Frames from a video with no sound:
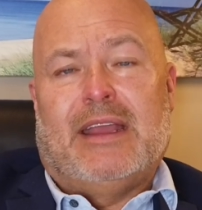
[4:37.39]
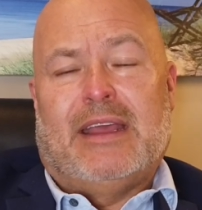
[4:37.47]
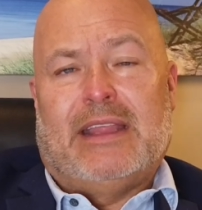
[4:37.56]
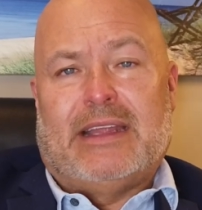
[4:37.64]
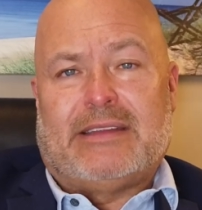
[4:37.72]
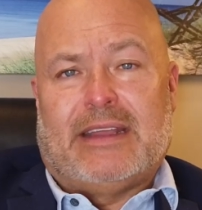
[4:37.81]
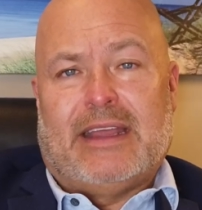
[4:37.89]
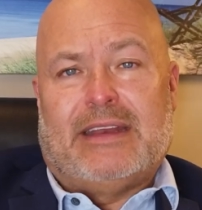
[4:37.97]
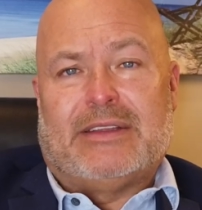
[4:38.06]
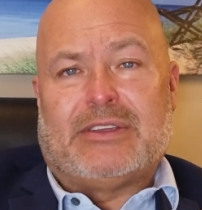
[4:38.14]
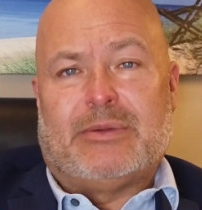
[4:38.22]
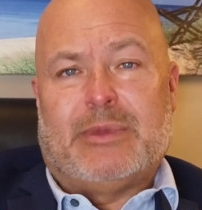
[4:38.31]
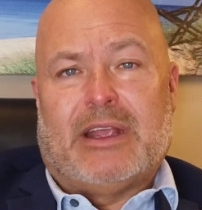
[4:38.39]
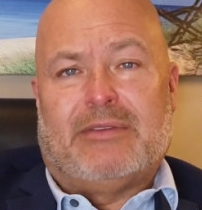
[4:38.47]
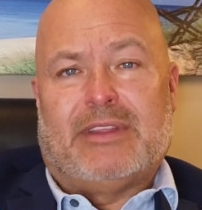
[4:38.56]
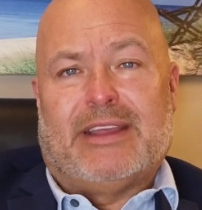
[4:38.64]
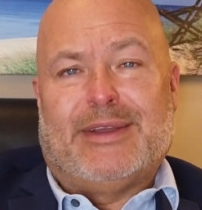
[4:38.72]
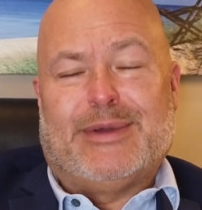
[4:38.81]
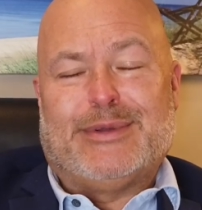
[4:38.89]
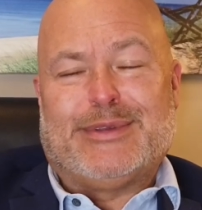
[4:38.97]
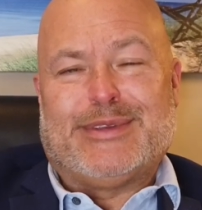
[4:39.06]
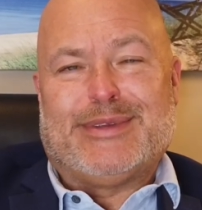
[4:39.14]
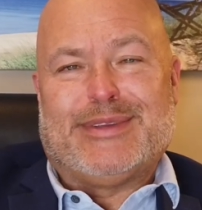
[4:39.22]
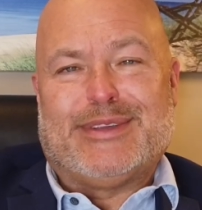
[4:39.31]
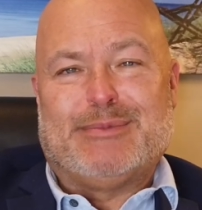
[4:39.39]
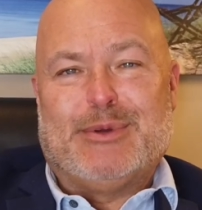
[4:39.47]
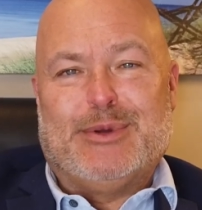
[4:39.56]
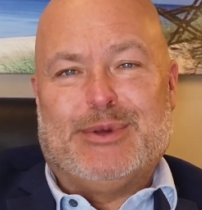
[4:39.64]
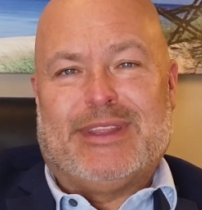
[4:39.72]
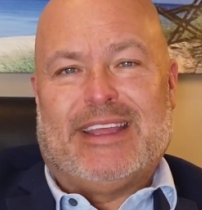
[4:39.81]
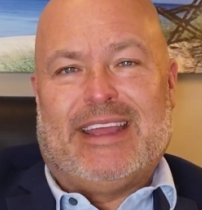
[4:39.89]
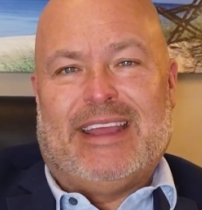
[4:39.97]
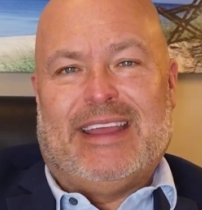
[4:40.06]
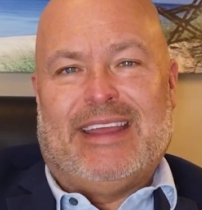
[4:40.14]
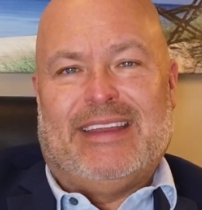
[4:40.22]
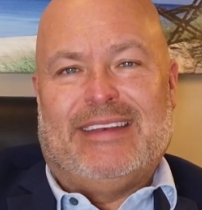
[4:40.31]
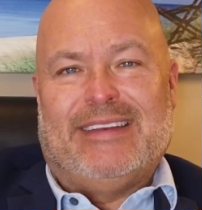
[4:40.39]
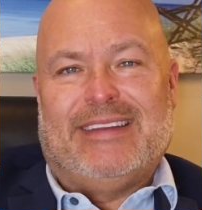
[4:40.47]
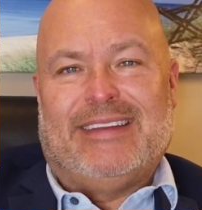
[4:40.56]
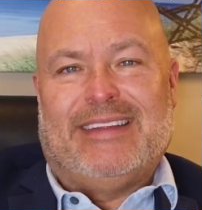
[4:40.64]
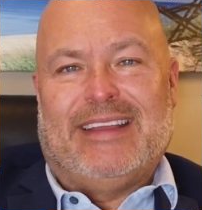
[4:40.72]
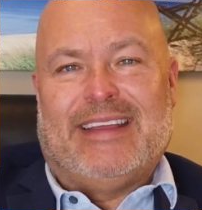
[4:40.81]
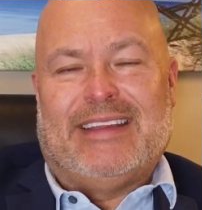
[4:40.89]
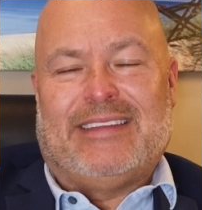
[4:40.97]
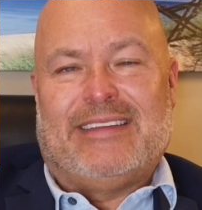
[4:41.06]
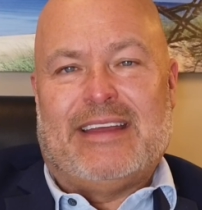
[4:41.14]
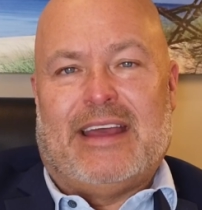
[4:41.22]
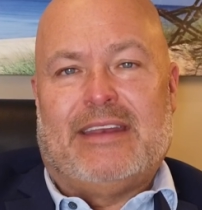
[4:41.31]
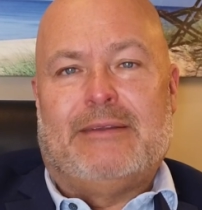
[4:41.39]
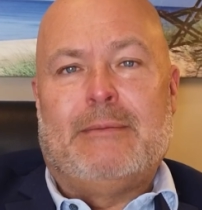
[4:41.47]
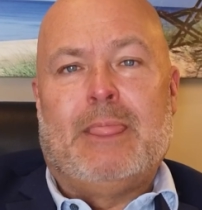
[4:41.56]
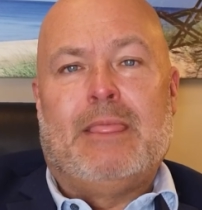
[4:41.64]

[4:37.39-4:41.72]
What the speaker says: And that's, again, assuming everything goes smooth and it gets done.